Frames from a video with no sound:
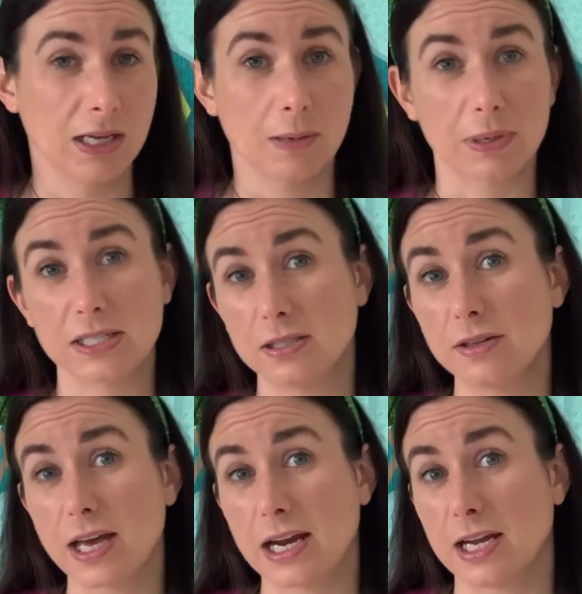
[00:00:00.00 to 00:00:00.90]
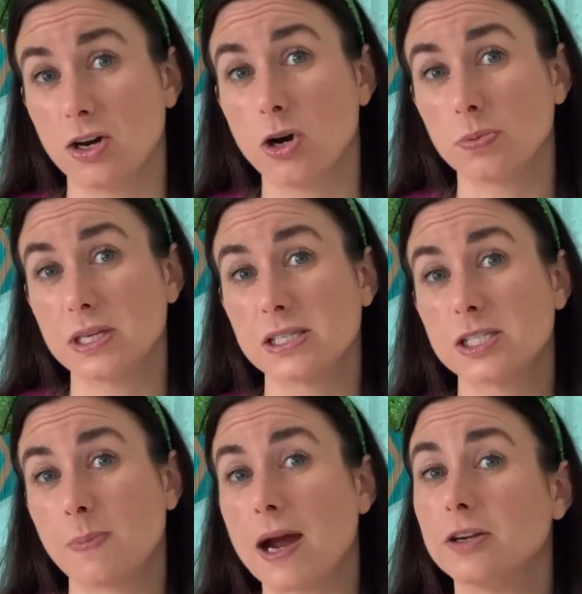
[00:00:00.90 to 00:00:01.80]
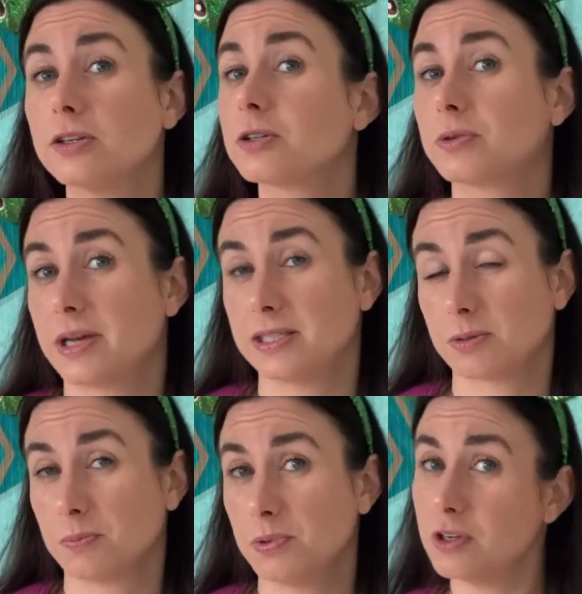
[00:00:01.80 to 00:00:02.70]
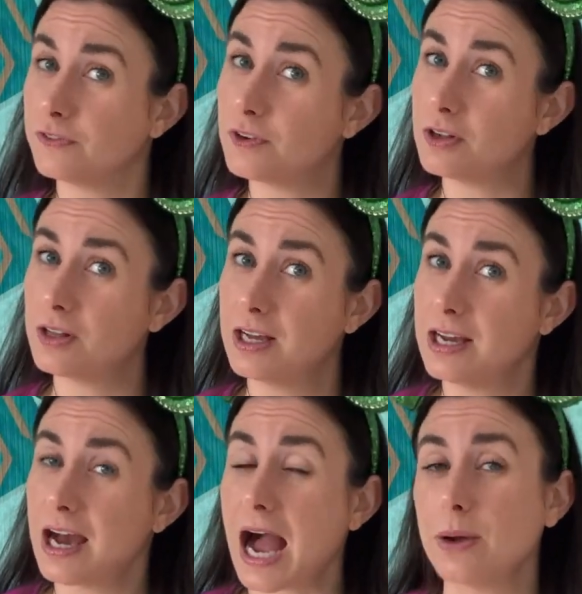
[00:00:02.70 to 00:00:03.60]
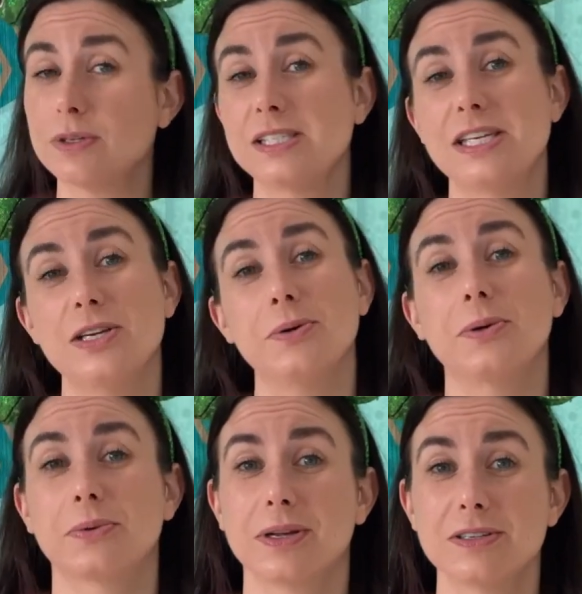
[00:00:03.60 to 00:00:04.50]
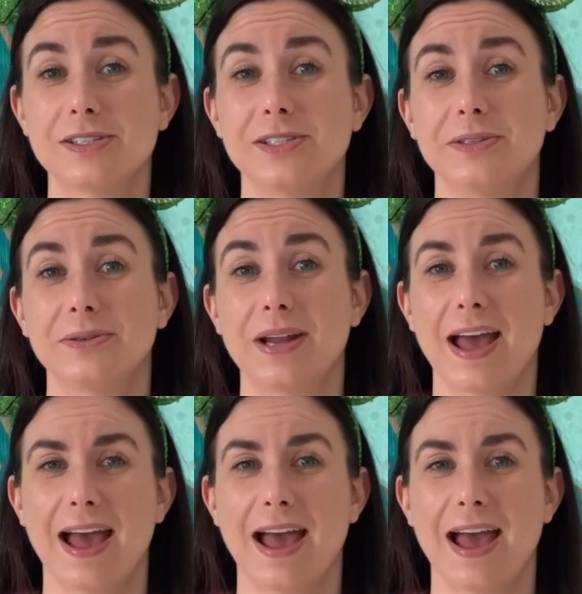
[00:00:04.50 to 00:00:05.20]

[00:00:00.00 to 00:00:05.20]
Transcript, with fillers: But until then, I hope this inspired you to create something beautiful. I will see you real soon.